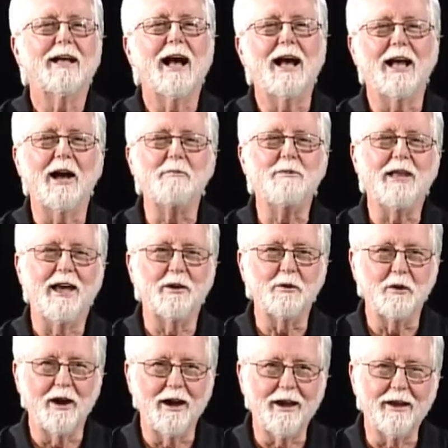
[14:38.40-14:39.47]
Hi, I'm
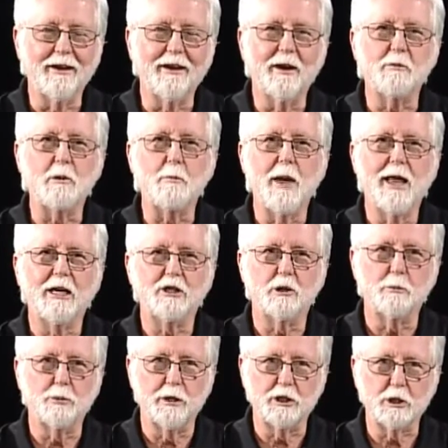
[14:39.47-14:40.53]
Dan Ryan, and I'm the
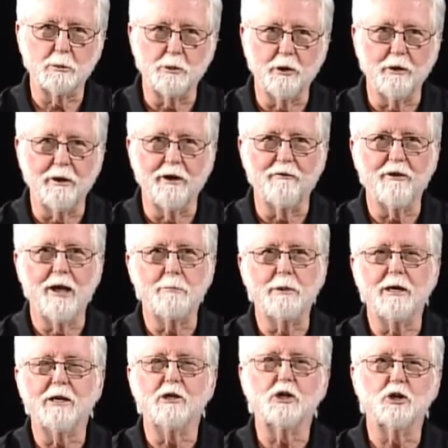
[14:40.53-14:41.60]
managing principal of
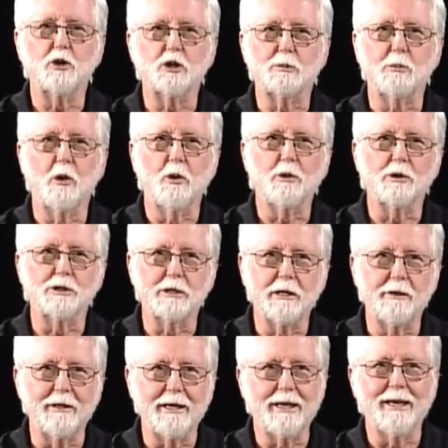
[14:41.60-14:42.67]
EPIC Insurance Brokers
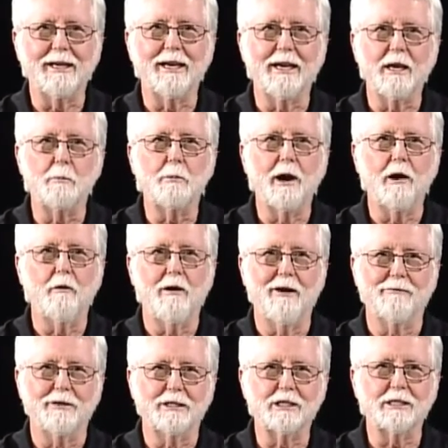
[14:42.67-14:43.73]
in the Inland Empire
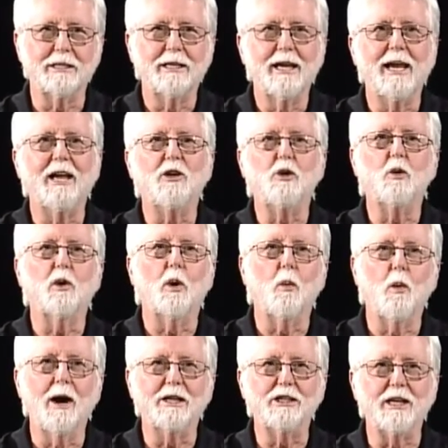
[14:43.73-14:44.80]
office, and you are
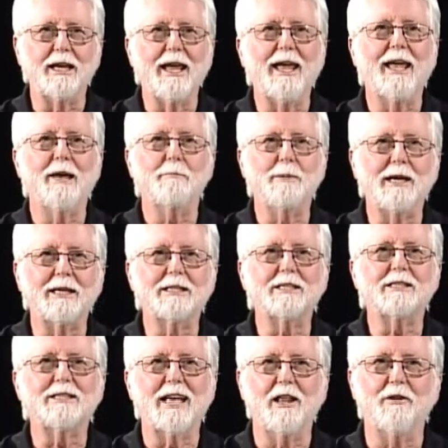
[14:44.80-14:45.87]
watching
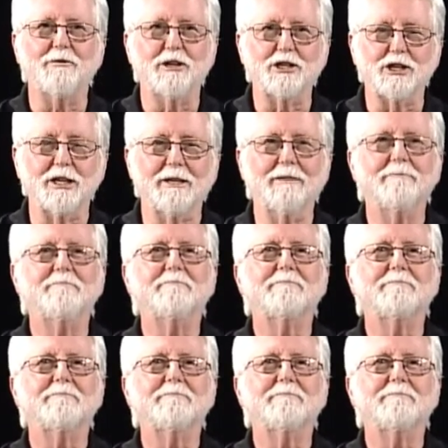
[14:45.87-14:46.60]
EPIC's Television.